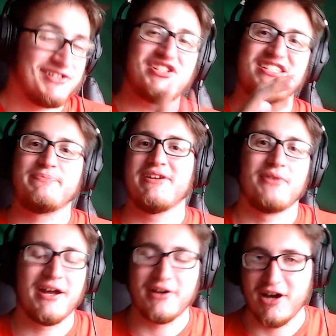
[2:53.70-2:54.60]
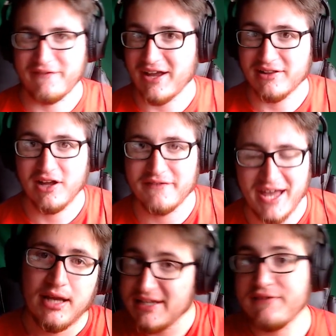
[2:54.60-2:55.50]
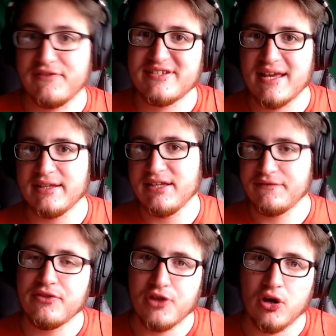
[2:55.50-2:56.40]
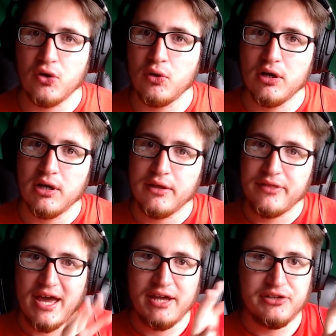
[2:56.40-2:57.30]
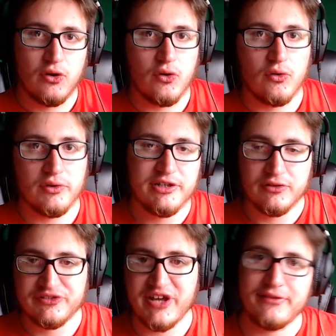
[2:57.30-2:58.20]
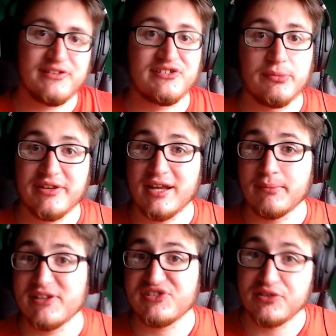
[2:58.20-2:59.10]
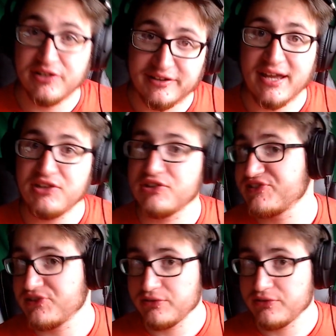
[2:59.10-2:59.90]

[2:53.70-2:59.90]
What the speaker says: just speed right off. I love that. And they even said, even though that the whole legal side of things is going to be taking place during the day, you could still